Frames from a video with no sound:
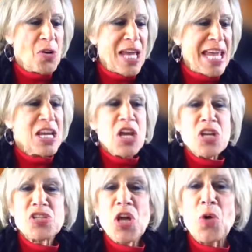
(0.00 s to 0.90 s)
Okay,
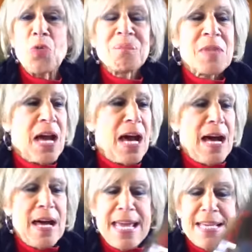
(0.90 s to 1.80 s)
so
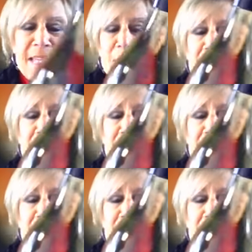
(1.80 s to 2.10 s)
as